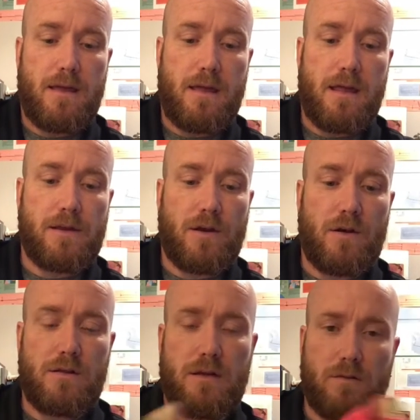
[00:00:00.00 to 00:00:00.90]
and
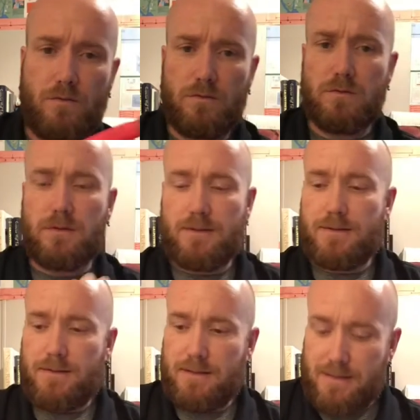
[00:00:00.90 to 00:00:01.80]
turn that. Ooh,
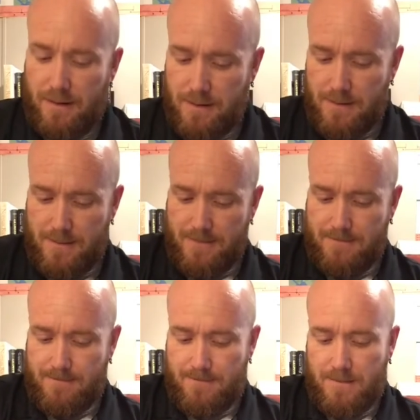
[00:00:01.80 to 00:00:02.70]
it's tight.
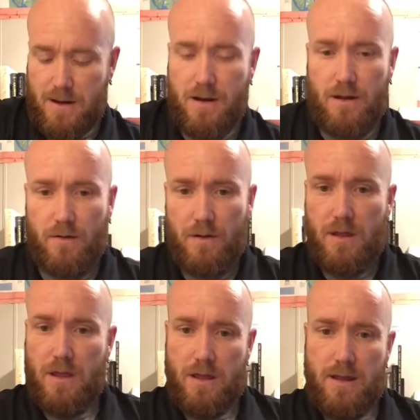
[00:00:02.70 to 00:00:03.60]
There you go.
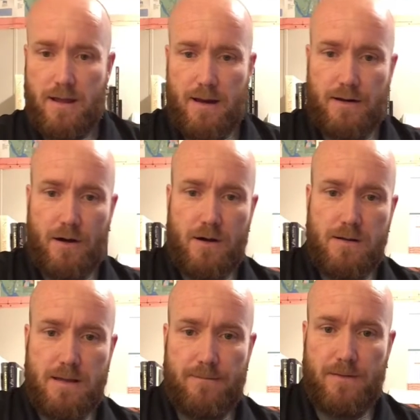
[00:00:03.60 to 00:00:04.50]
You can kind of turn
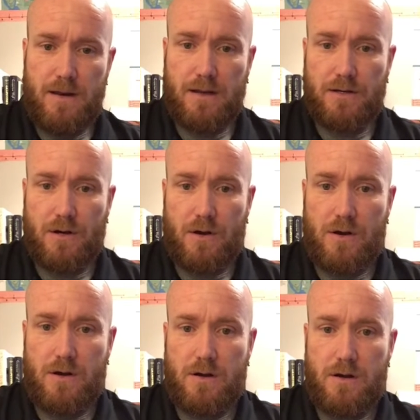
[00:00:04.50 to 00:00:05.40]
that fitting and
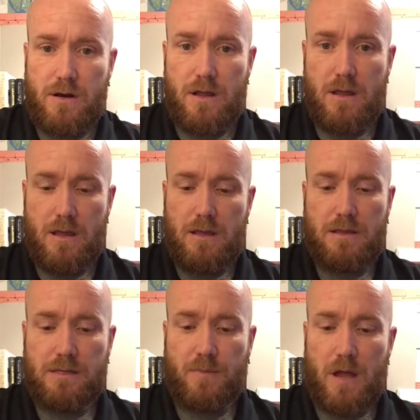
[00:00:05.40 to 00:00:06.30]
turn
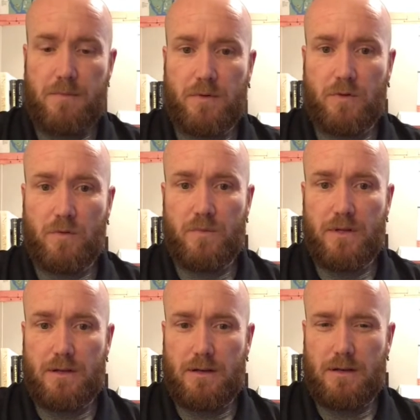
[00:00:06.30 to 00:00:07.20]
this pipe a little
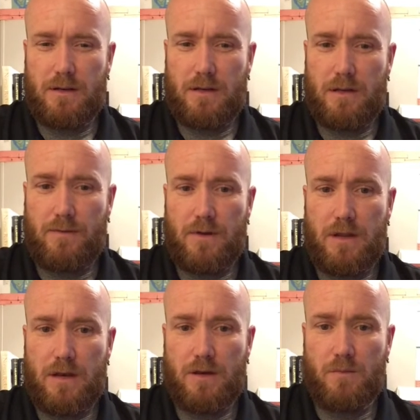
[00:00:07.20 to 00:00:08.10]
bit if you
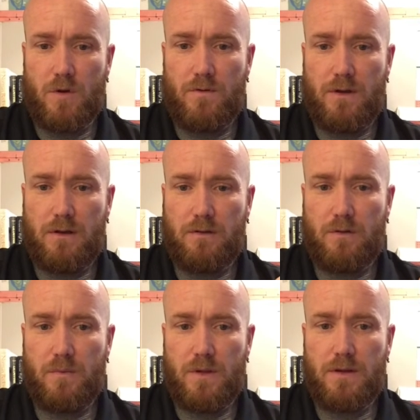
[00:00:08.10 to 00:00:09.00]
needed to move it a little
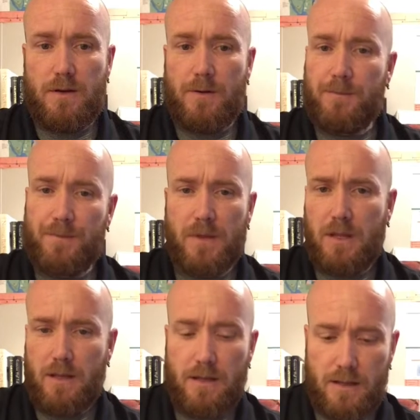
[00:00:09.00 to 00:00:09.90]
bit, you know.
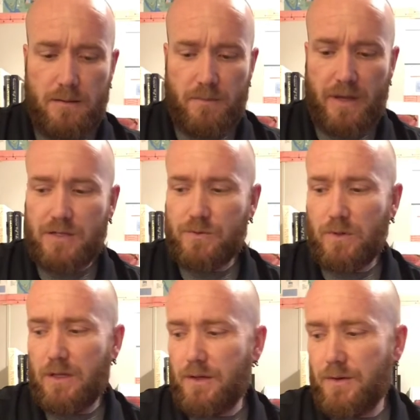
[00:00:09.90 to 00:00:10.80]
And PEX will
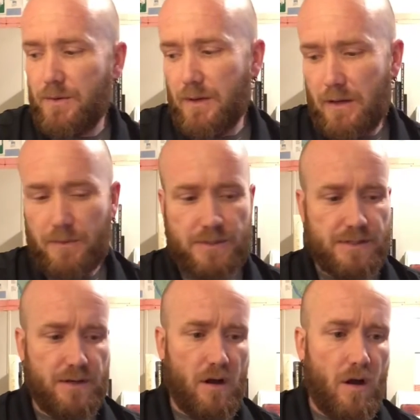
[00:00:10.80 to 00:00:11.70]
let you do that, which is
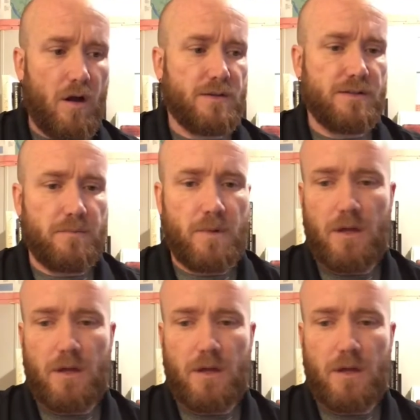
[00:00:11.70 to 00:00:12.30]
an awesome